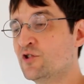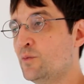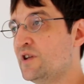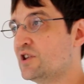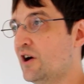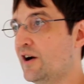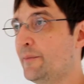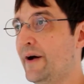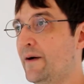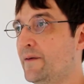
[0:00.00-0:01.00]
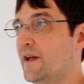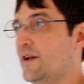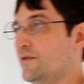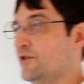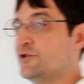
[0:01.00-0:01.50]
so we talk about
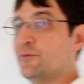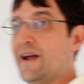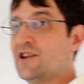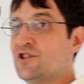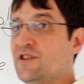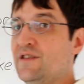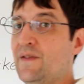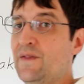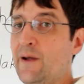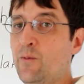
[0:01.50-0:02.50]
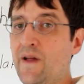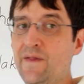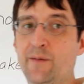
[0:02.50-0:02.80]
the direction that they went, the